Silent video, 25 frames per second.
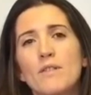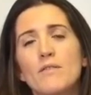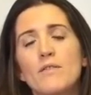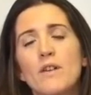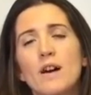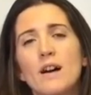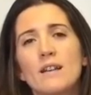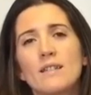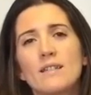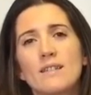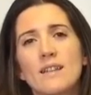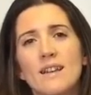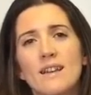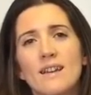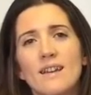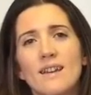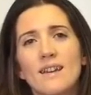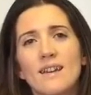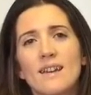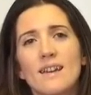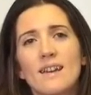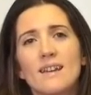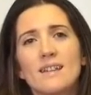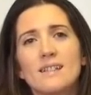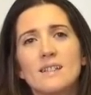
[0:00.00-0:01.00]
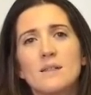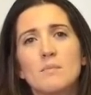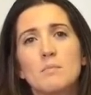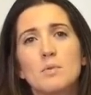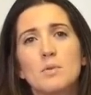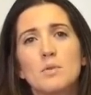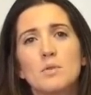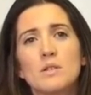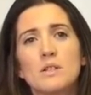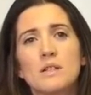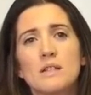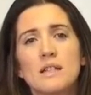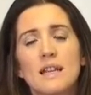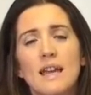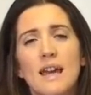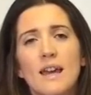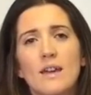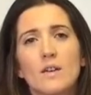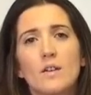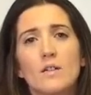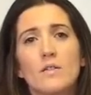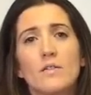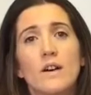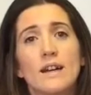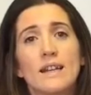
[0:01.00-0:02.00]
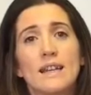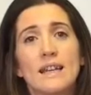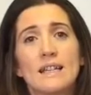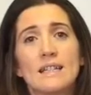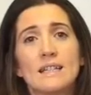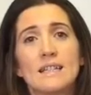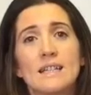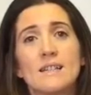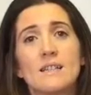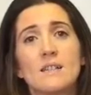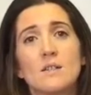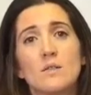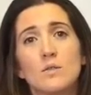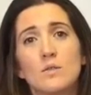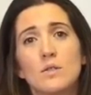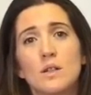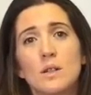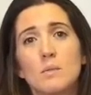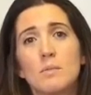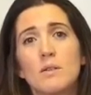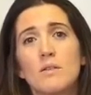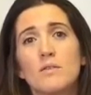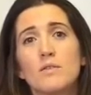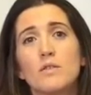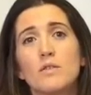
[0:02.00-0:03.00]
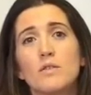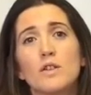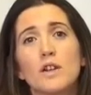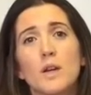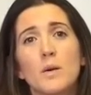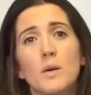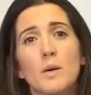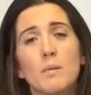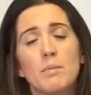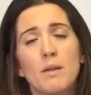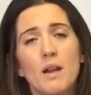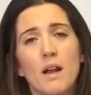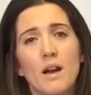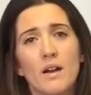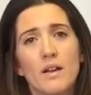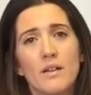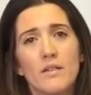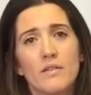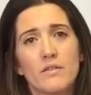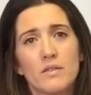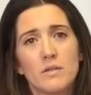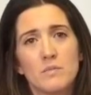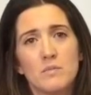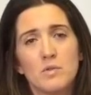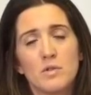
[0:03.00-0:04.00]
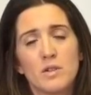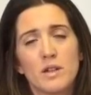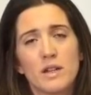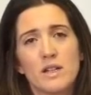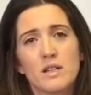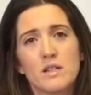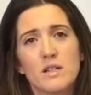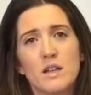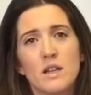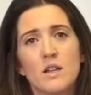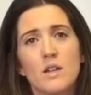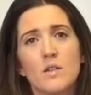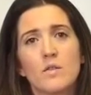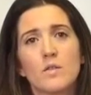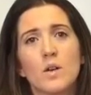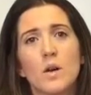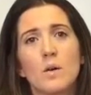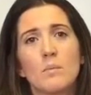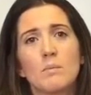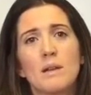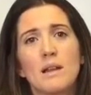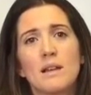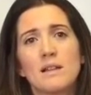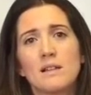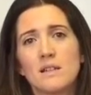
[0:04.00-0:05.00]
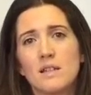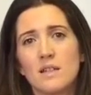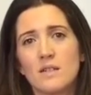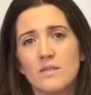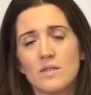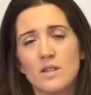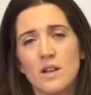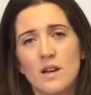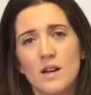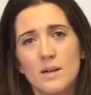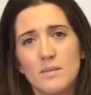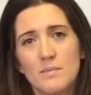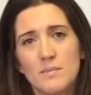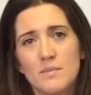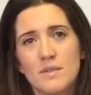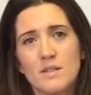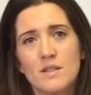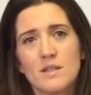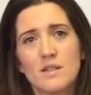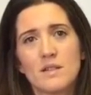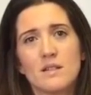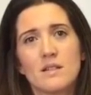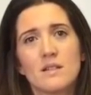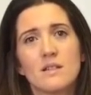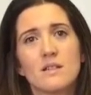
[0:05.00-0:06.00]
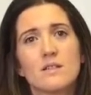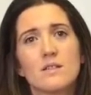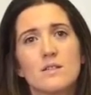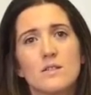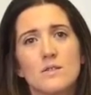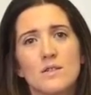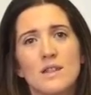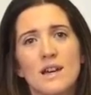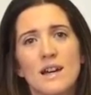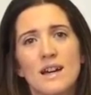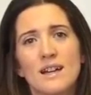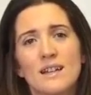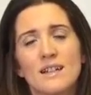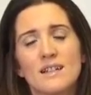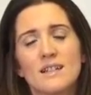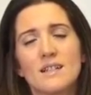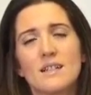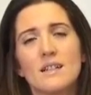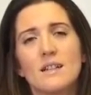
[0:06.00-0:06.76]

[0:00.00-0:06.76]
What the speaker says: Firstly, it's important to get your finances in order before you apply for a mortgage, and you've got plenty of time to do that.